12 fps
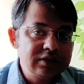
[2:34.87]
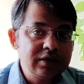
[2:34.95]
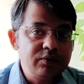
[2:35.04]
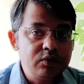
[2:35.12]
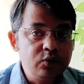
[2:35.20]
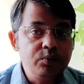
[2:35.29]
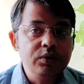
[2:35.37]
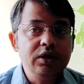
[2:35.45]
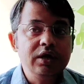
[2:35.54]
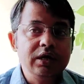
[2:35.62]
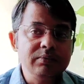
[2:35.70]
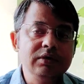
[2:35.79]
They won't
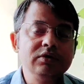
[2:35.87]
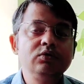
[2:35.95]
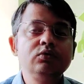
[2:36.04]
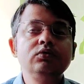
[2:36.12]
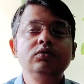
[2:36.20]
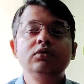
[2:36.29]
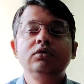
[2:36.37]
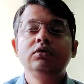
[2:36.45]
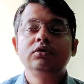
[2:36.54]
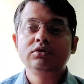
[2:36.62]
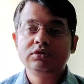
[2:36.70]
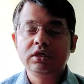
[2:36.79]
be able to
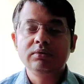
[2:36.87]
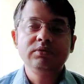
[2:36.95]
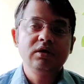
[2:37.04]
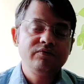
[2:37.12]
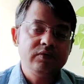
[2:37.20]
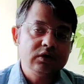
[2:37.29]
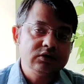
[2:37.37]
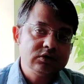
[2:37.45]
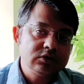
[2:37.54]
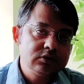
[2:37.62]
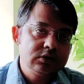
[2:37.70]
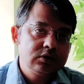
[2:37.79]
serve their
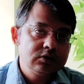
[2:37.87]
function.